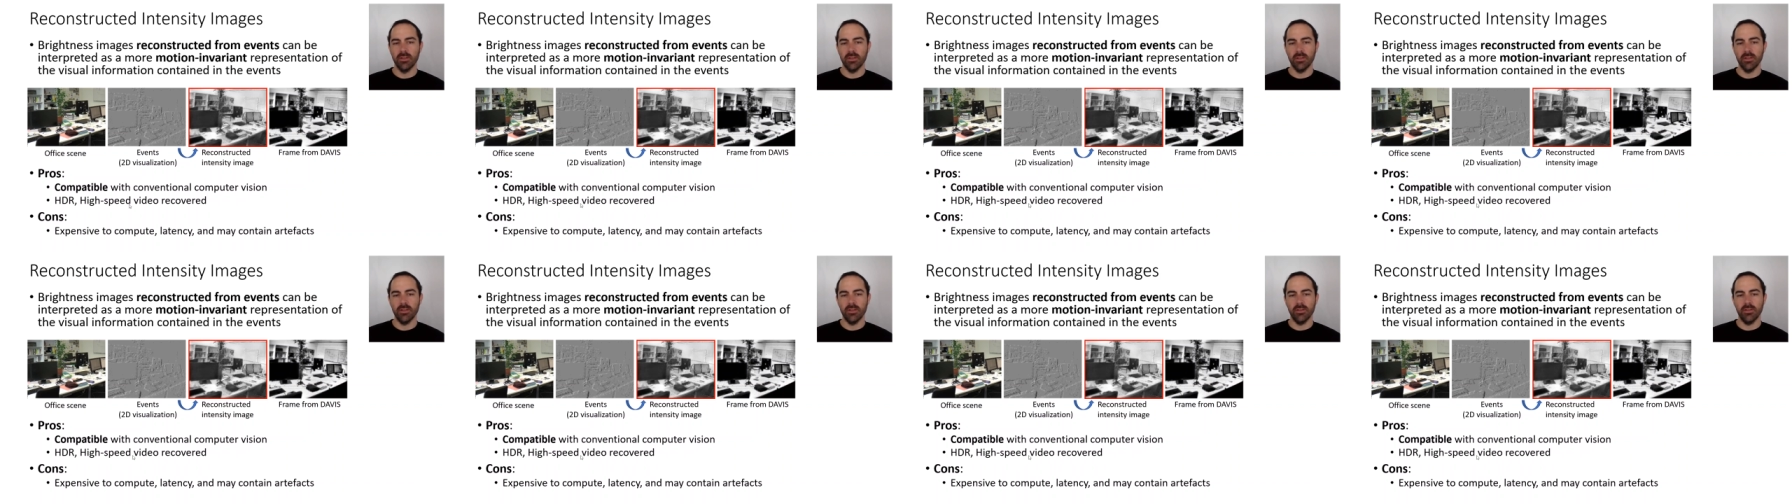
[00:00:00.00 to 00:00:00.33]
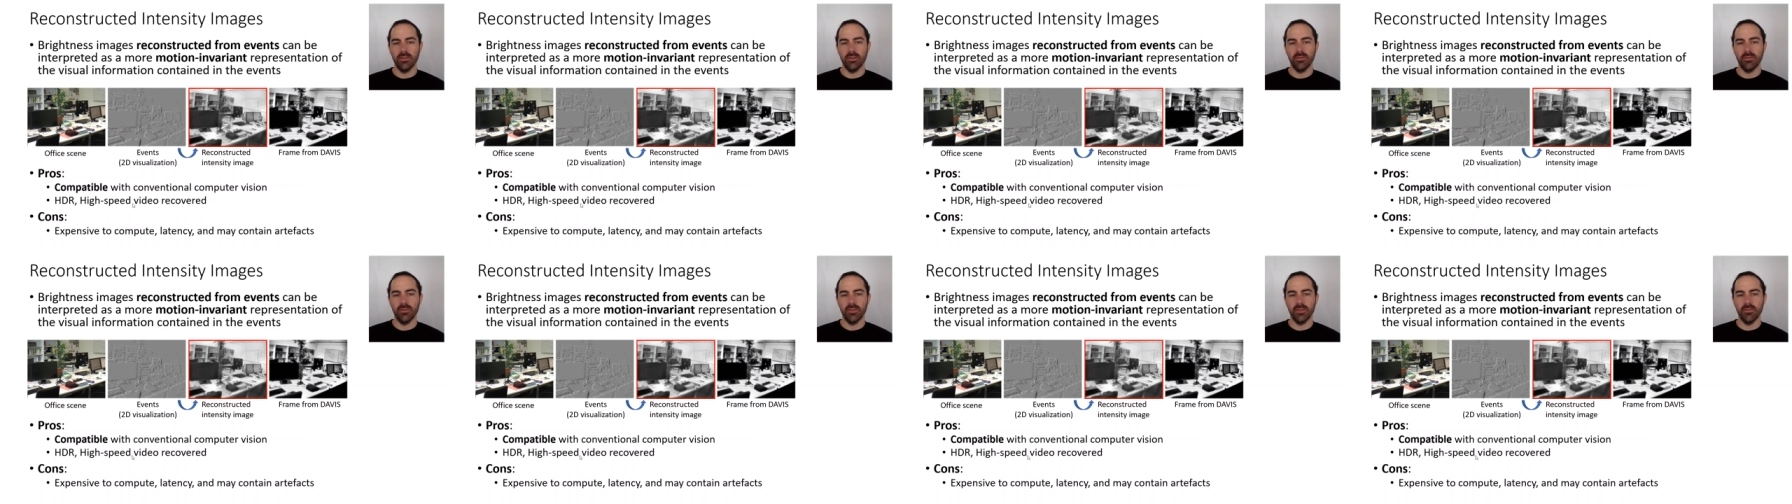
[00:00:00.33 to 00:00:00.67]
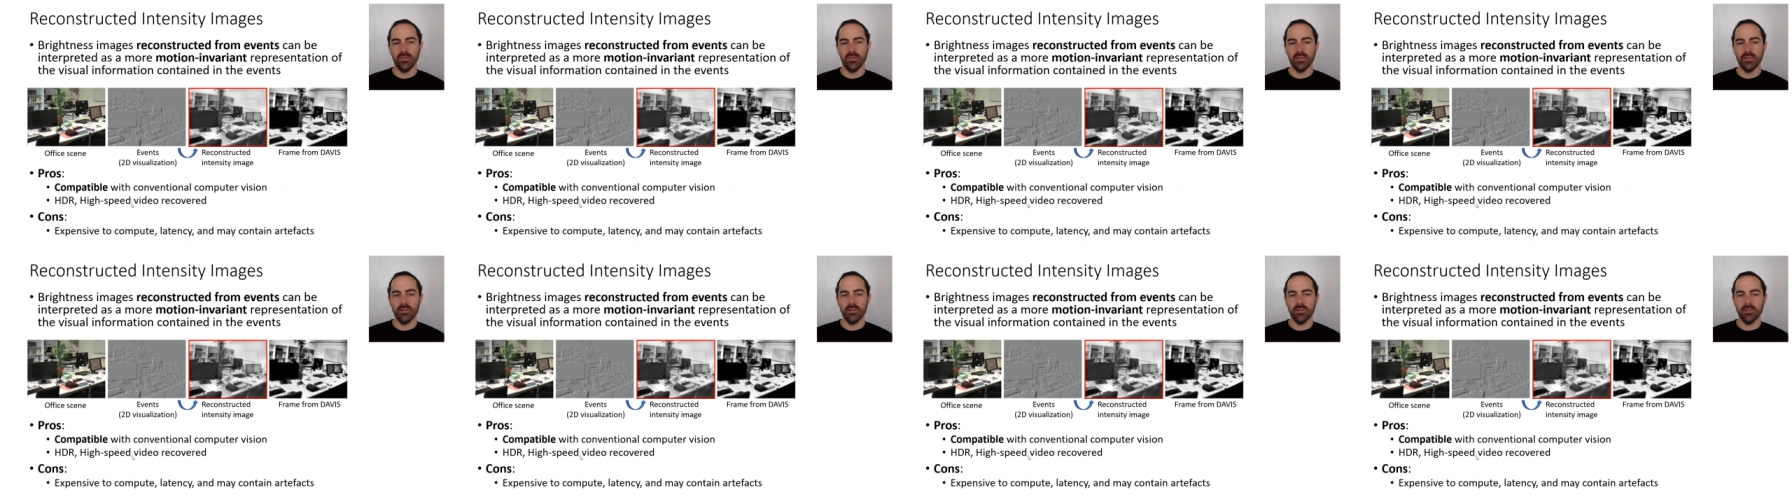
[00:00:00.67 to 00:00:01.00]
uh, of the
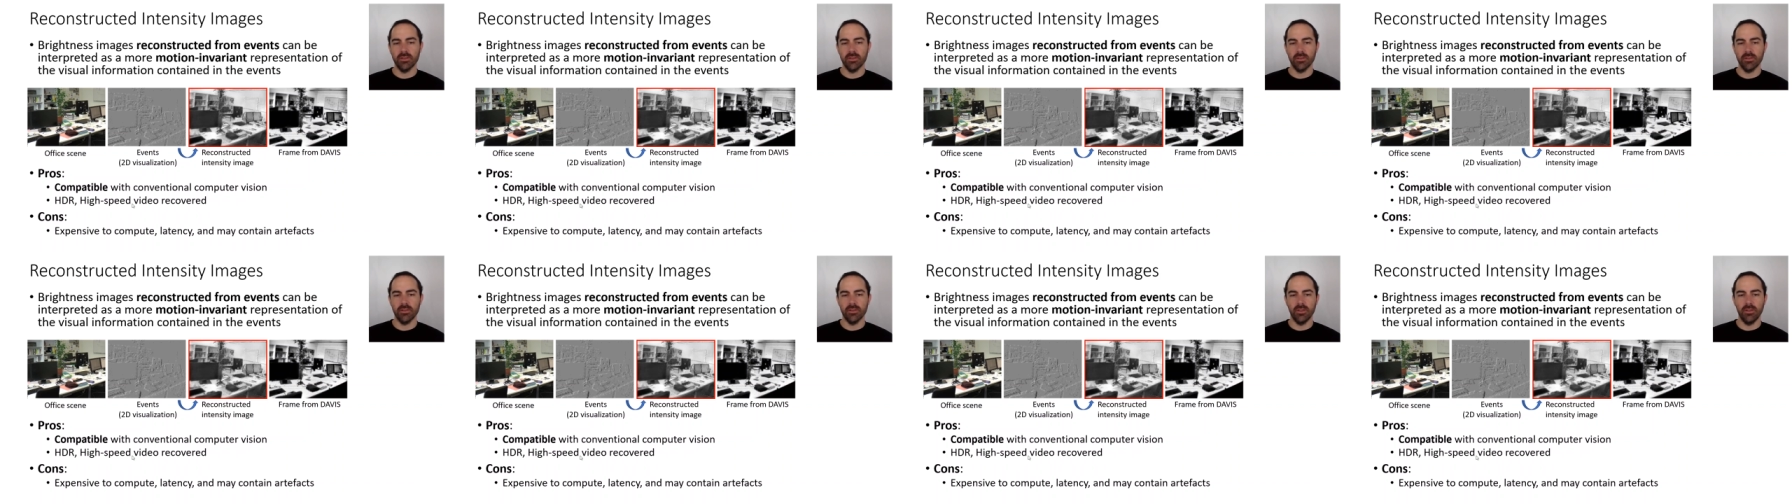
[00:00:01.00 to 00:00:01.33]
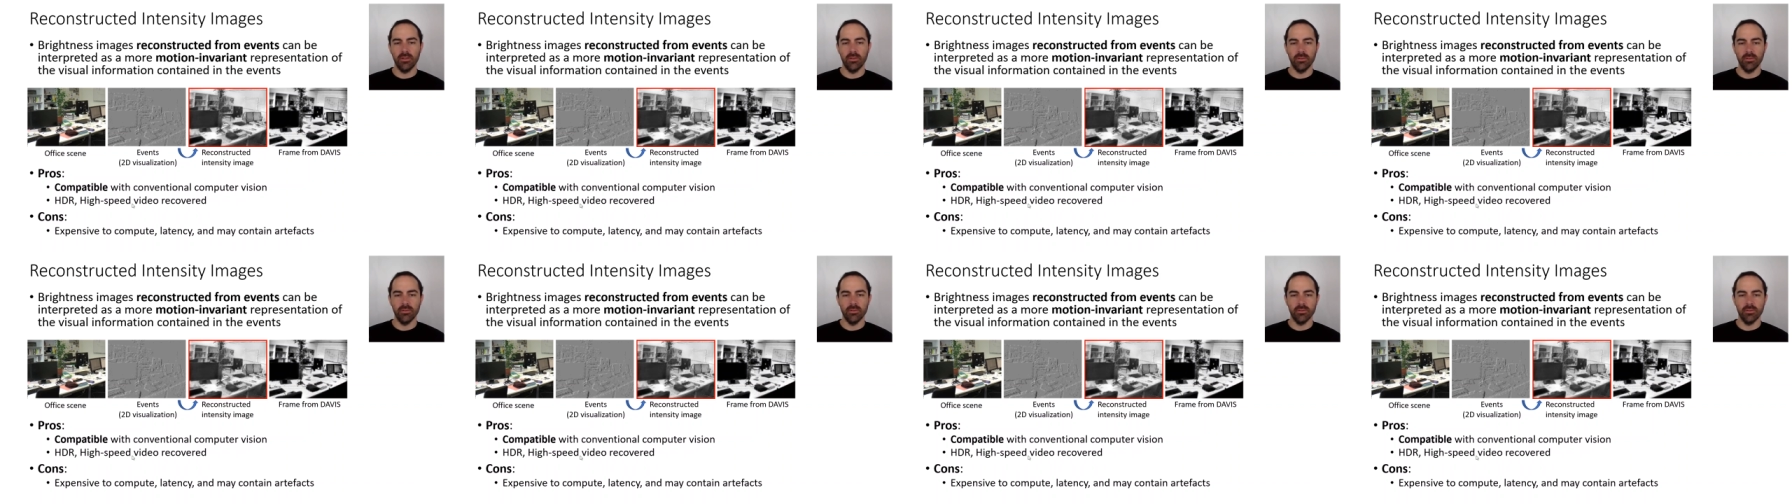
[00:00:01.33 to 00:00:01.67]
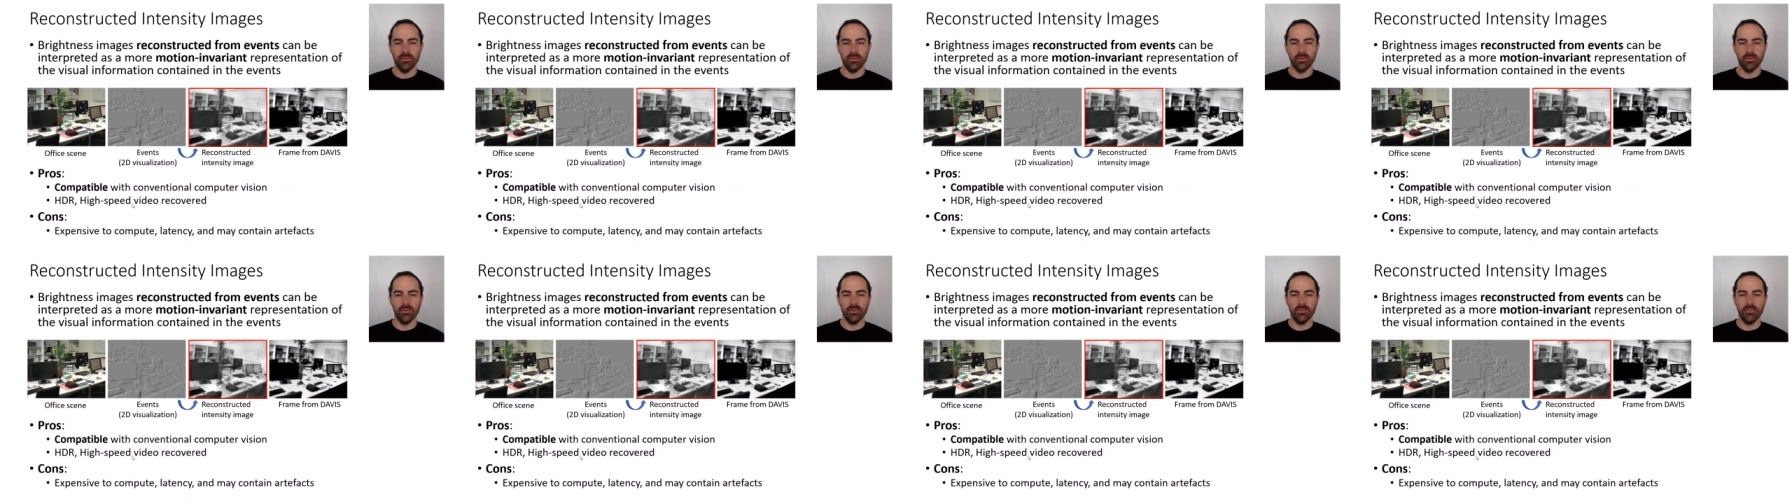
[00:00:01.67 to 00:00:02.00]
events. The
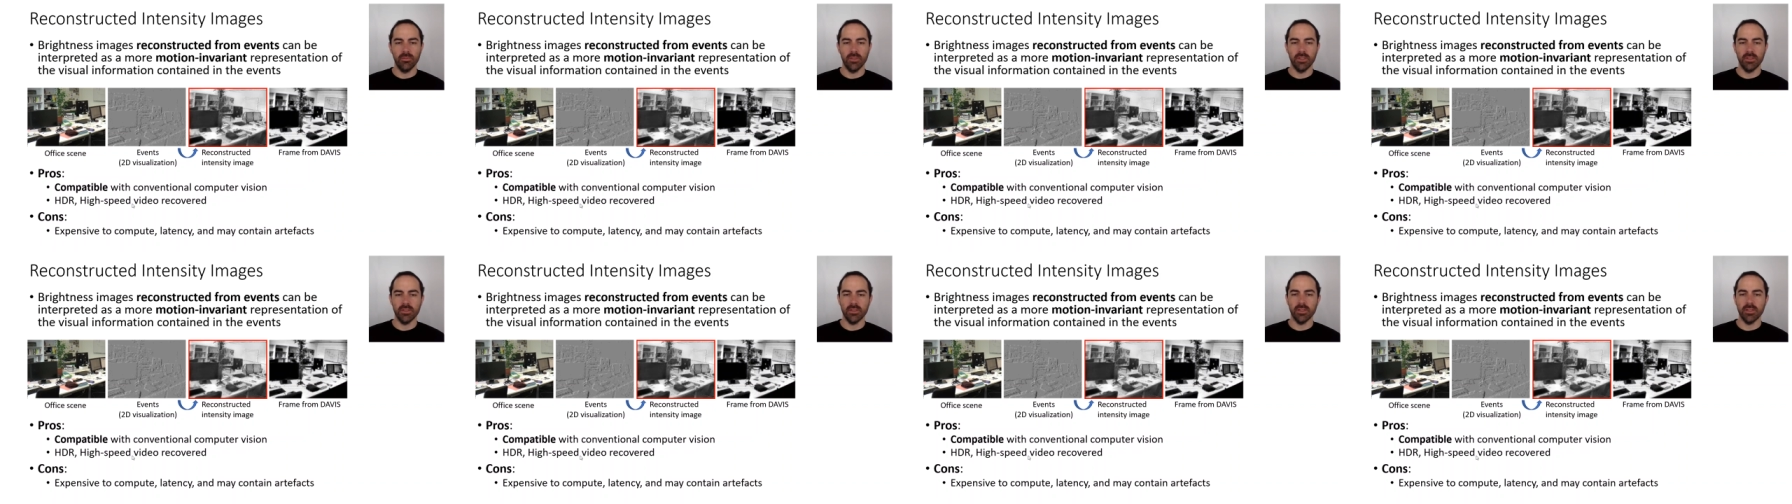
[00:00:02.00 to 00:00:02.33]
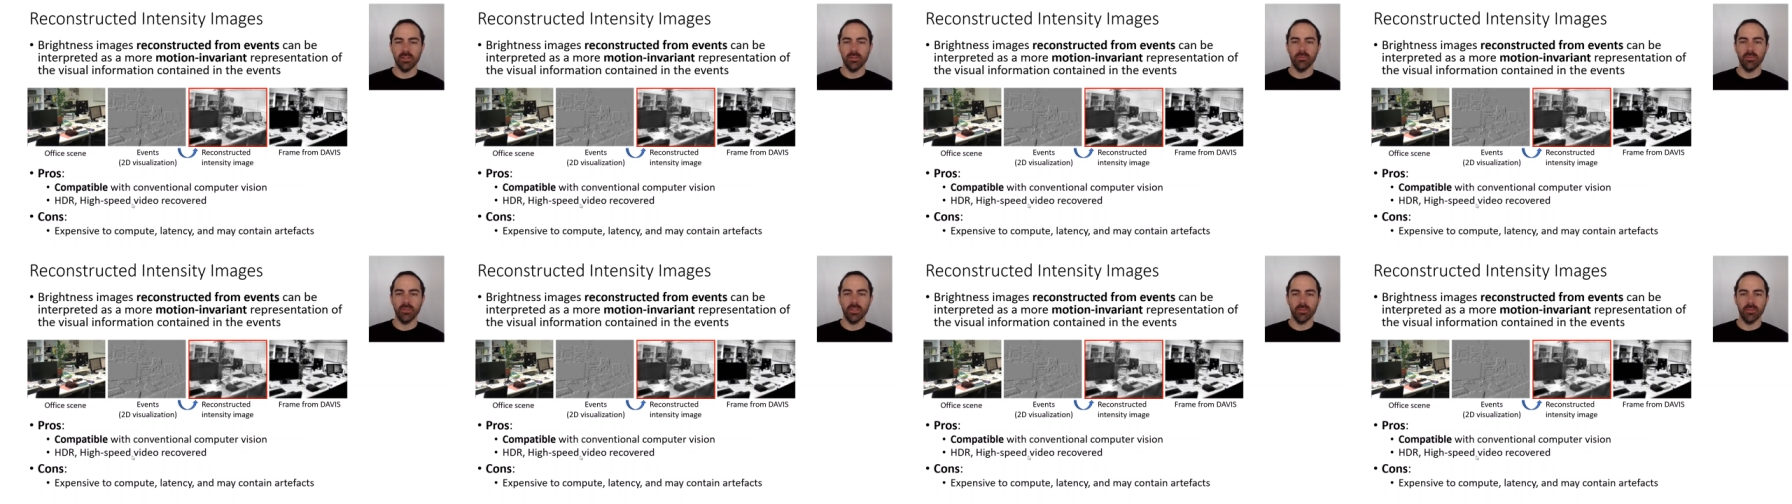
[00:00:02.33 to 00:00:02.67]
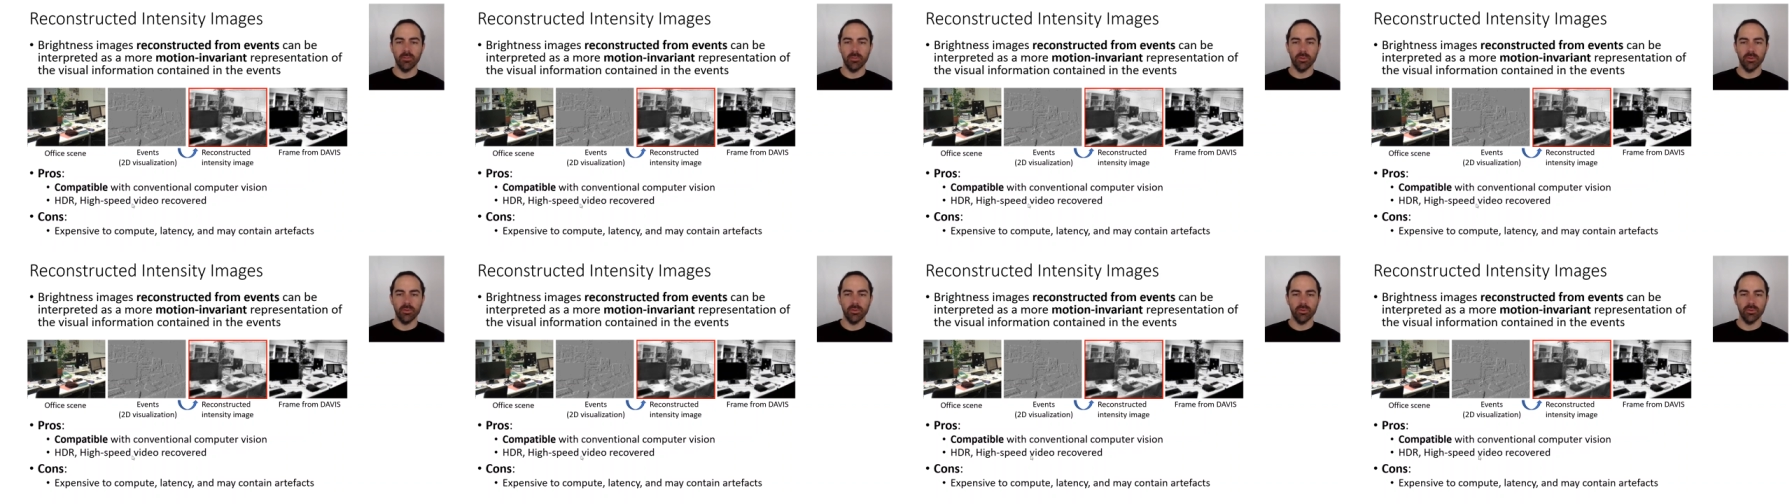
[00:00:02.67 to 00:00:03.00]
so it means that we
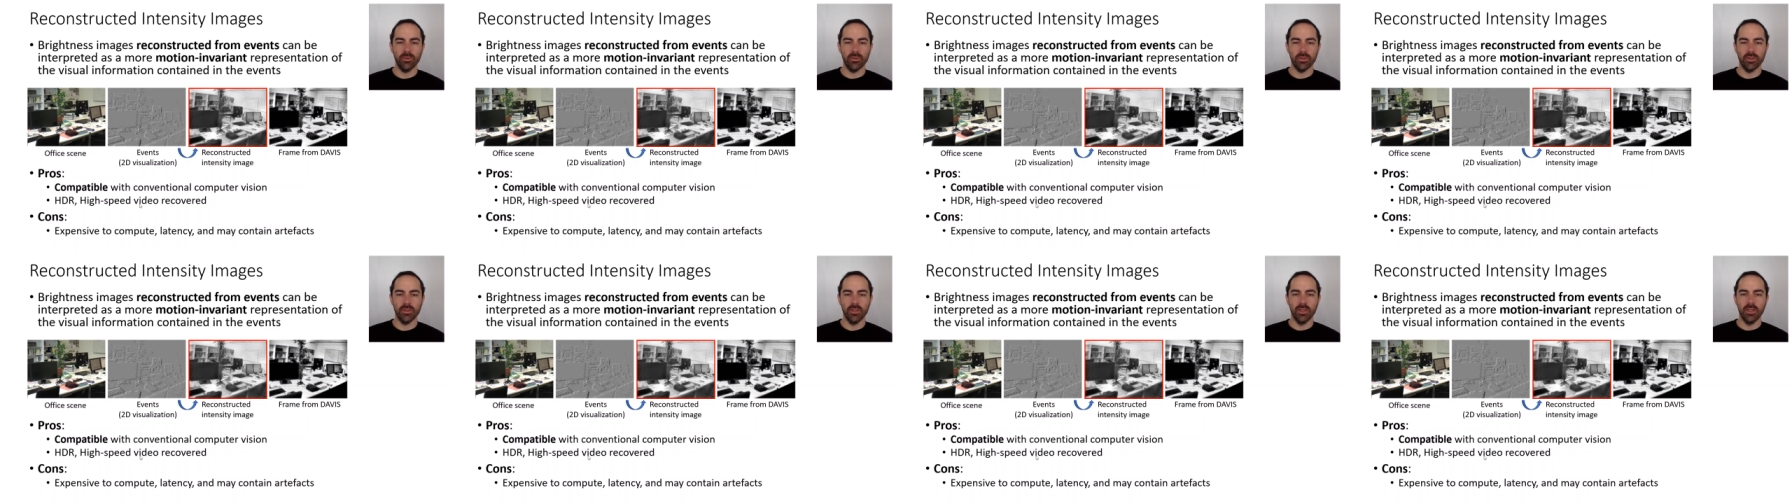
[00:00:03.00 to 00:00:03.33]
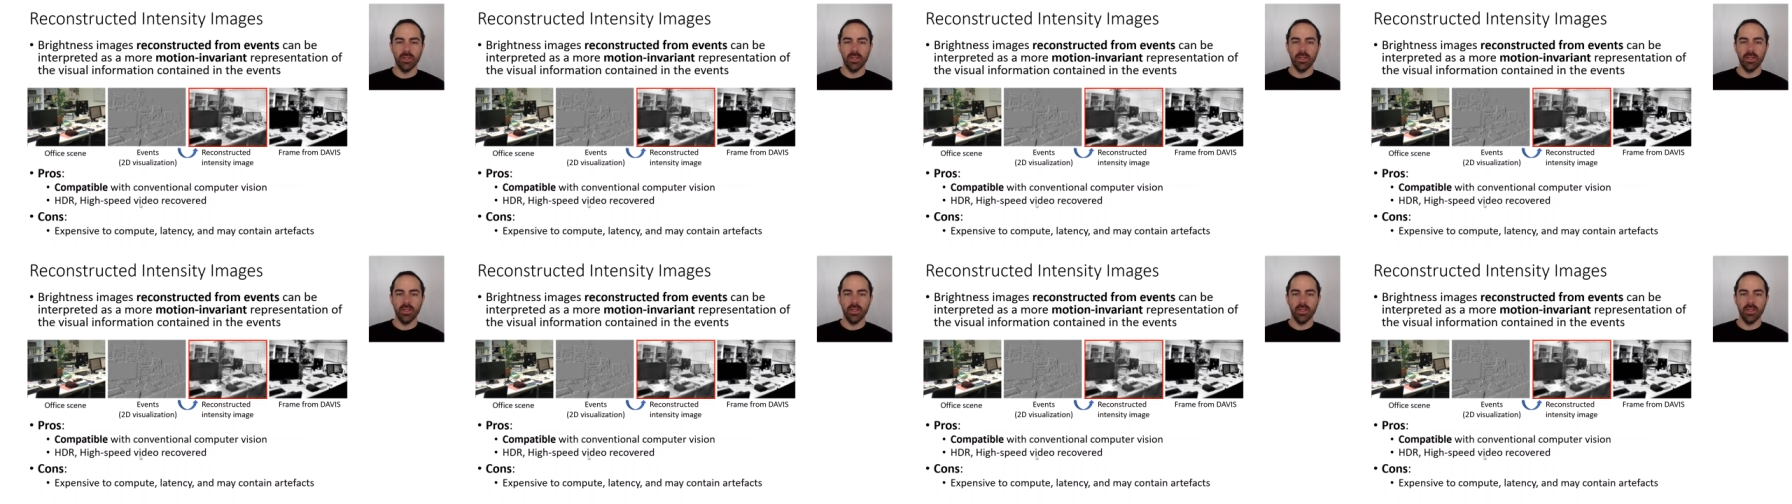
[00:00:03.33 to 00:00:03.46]
can produce